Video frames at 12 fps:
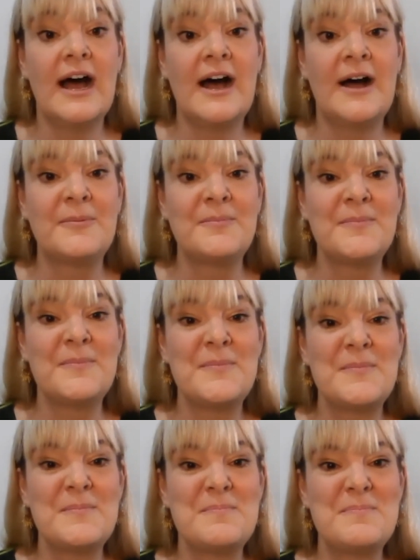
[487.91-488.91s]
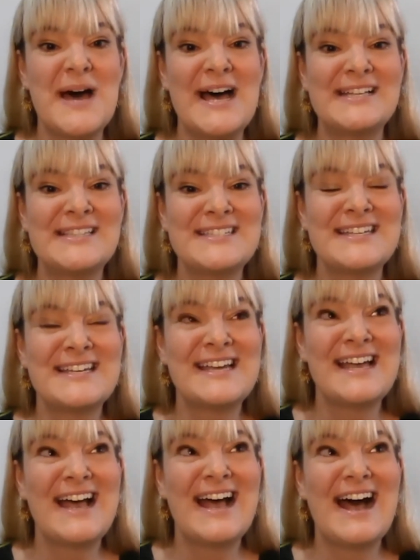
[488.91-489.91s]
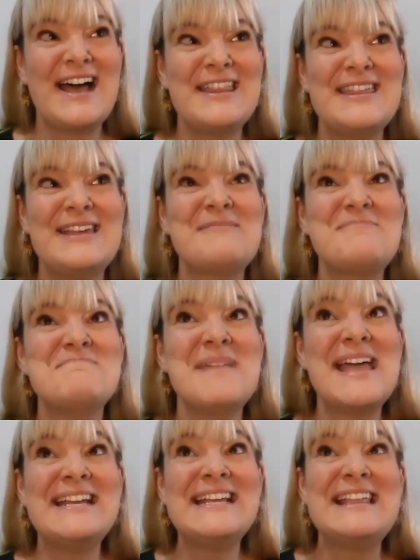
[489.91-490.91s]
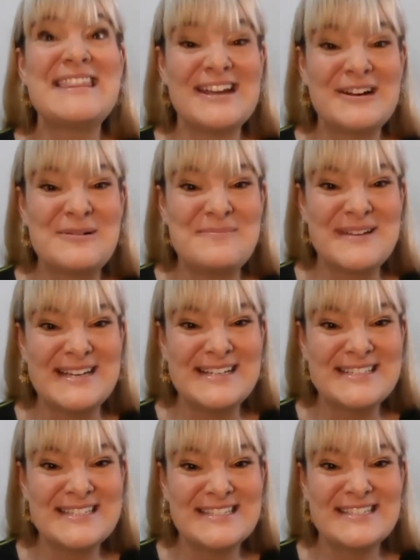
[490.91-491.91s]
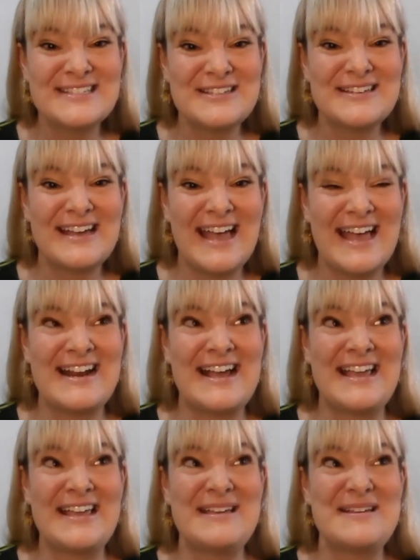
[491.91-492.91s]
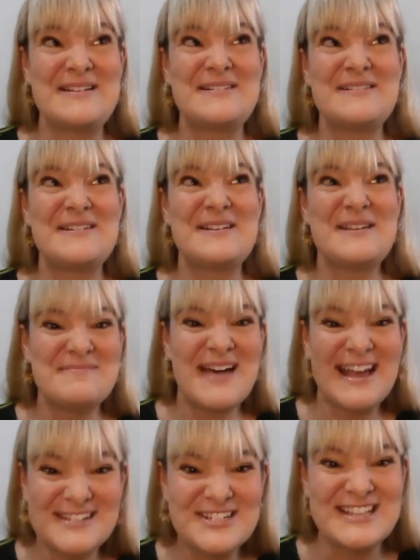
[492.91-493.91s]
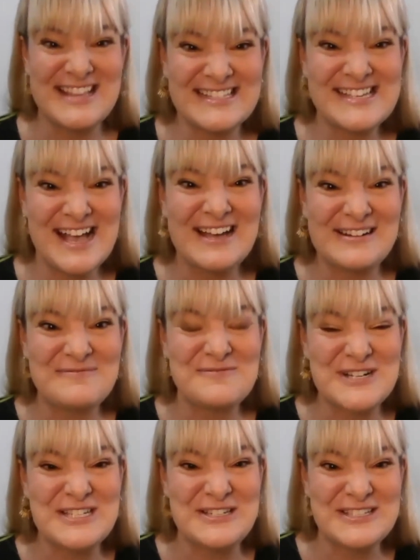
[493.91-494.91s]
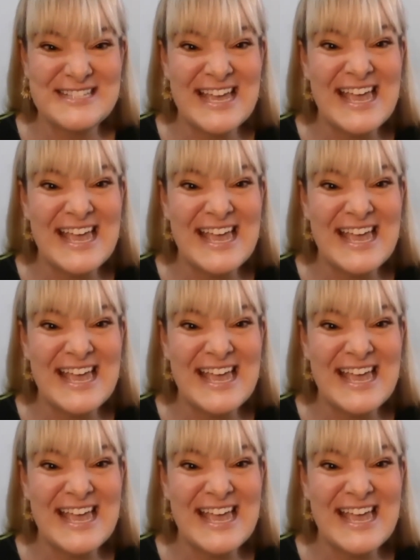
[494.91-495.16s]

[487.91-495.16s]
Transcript: But I think many therapists, and I imagine that's kind of what you're